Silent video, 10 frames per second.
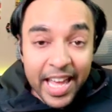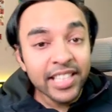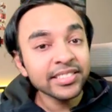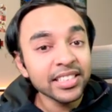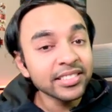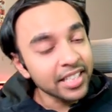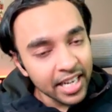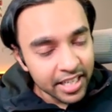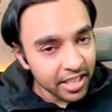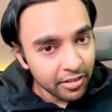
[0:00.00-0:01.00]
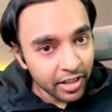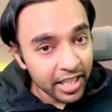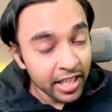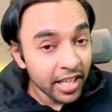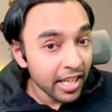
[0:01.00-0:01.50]
x is greater than y,
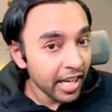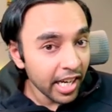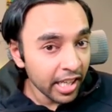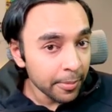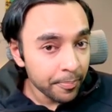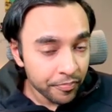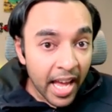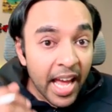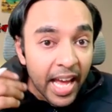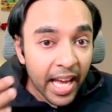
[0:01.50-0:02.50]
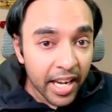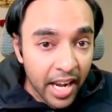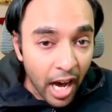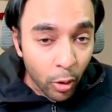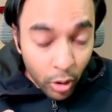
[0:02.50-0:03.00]
correct? And
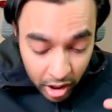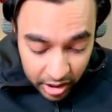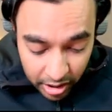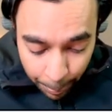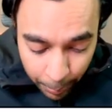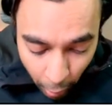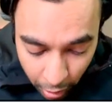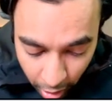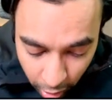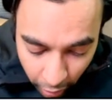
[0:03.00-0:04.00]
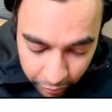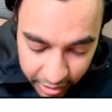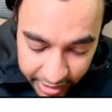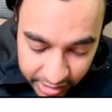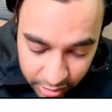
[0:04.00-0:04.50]
now the product of
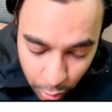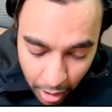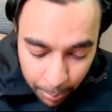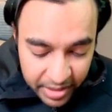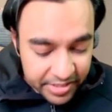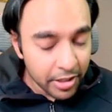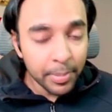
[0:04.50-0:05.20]
these two numbers will